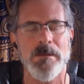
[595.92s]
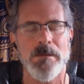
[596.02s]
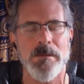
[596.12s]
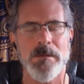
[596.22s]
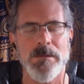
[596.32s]

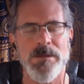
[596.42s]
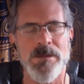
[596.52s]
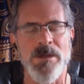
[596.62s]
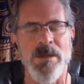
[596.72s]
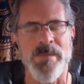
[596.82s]
You could
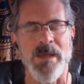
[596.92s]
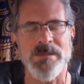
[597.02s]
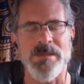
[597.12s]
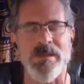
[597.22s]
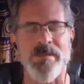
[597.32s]
come back to
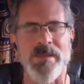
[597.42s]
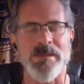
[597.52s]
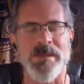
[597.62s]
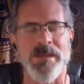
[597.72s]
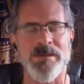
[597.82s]
them at a
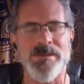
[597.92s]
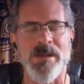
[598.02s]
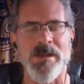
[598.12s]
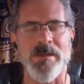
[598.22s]
later time.